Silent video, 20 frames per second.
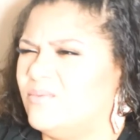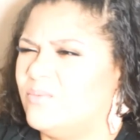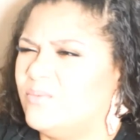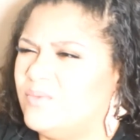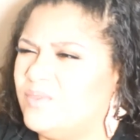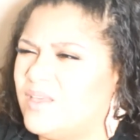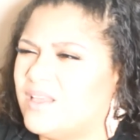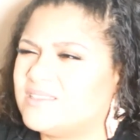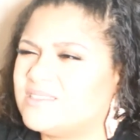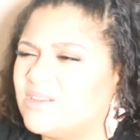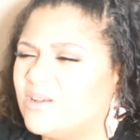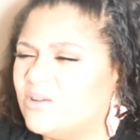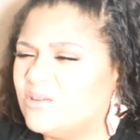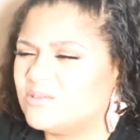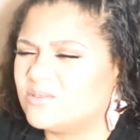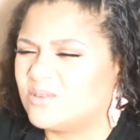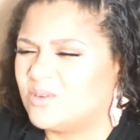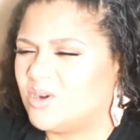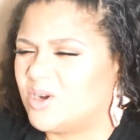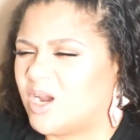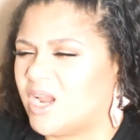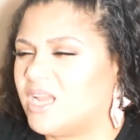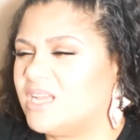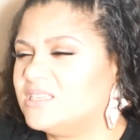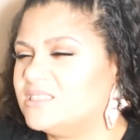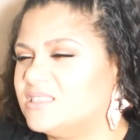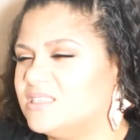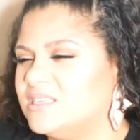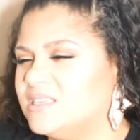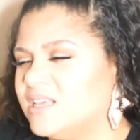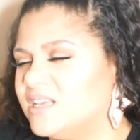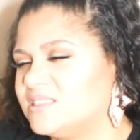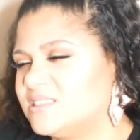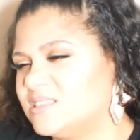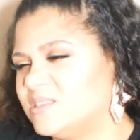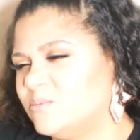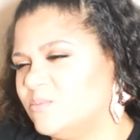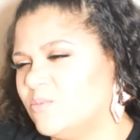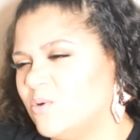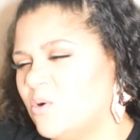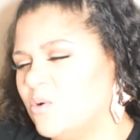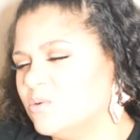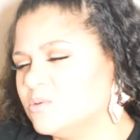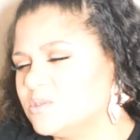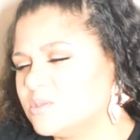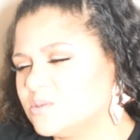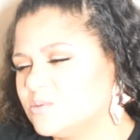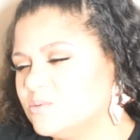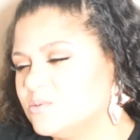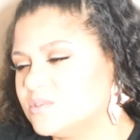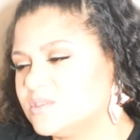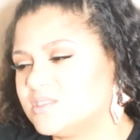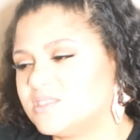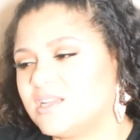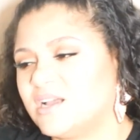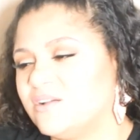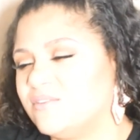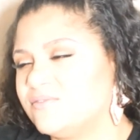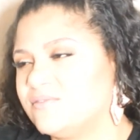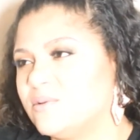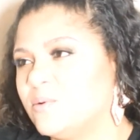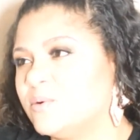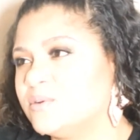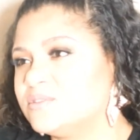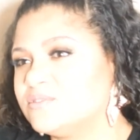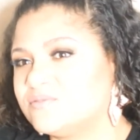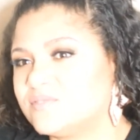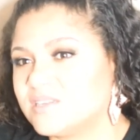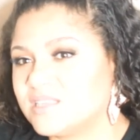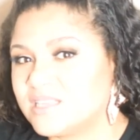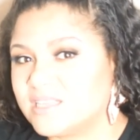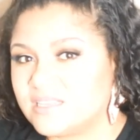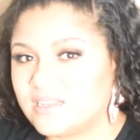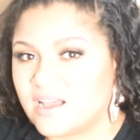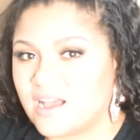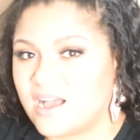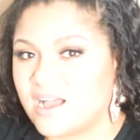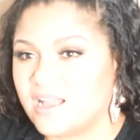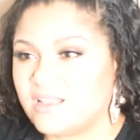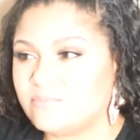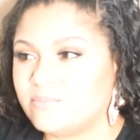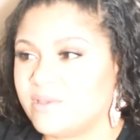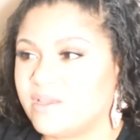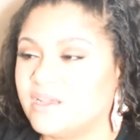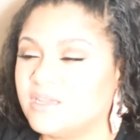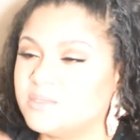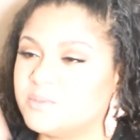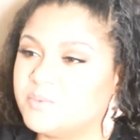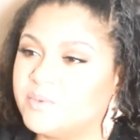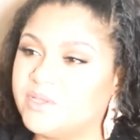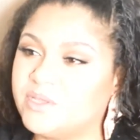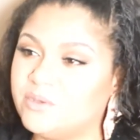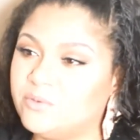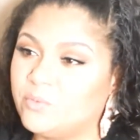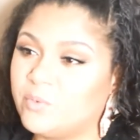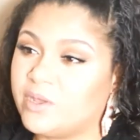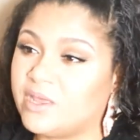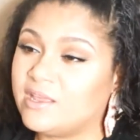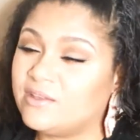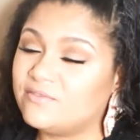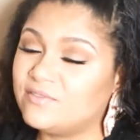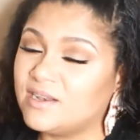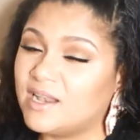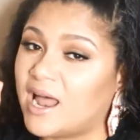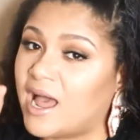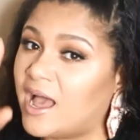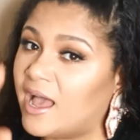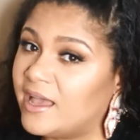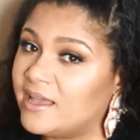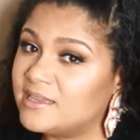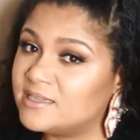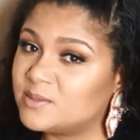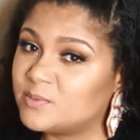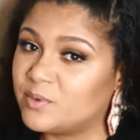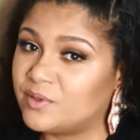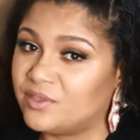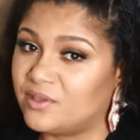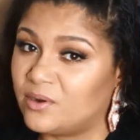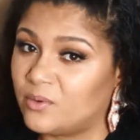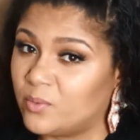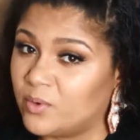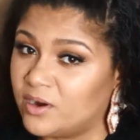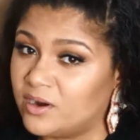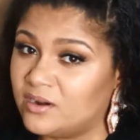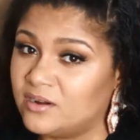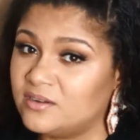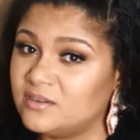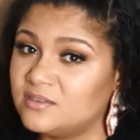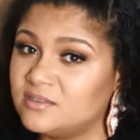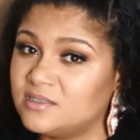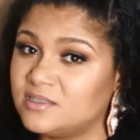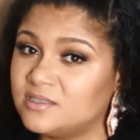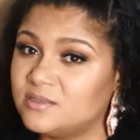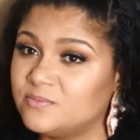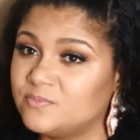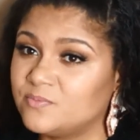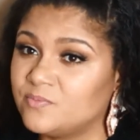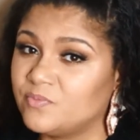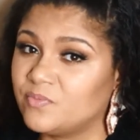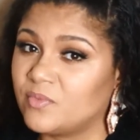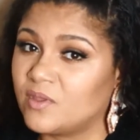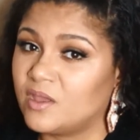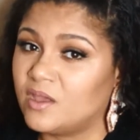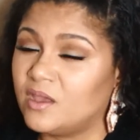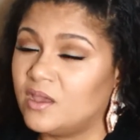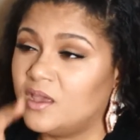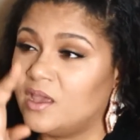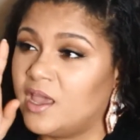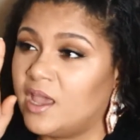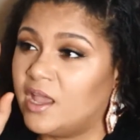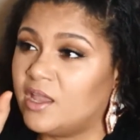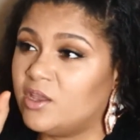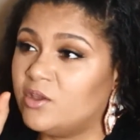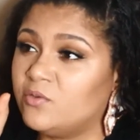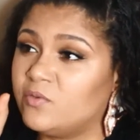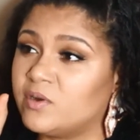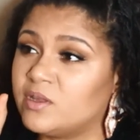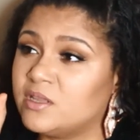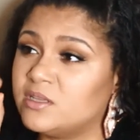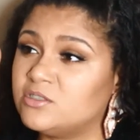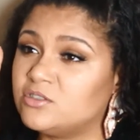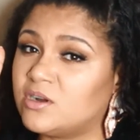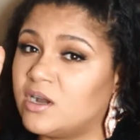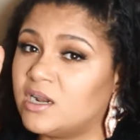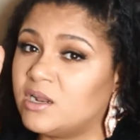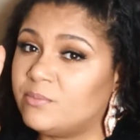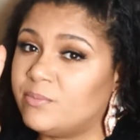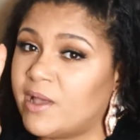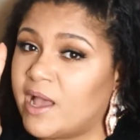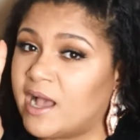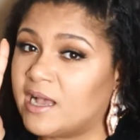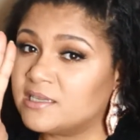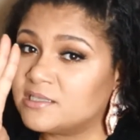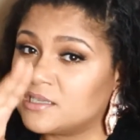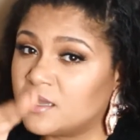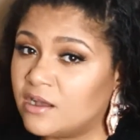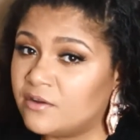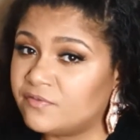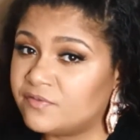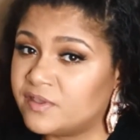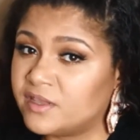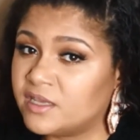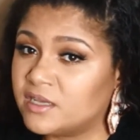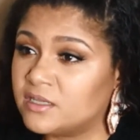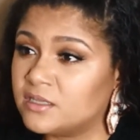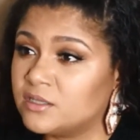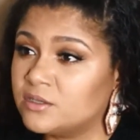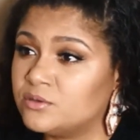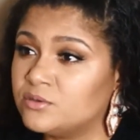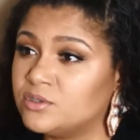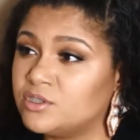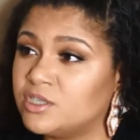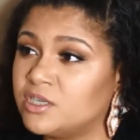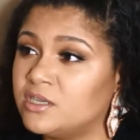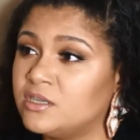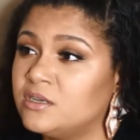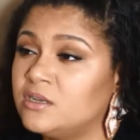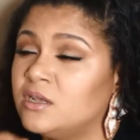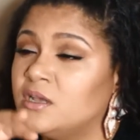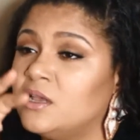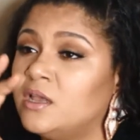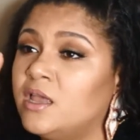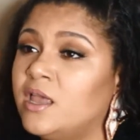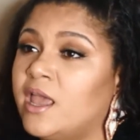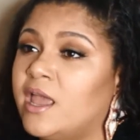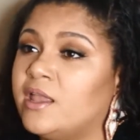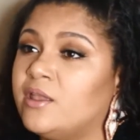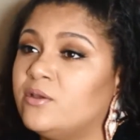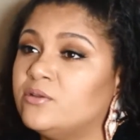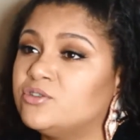that's all crazy. That's some old school stuff. No, it's really not. Because when you weave lies with your words and you really try to pass off the illusion and you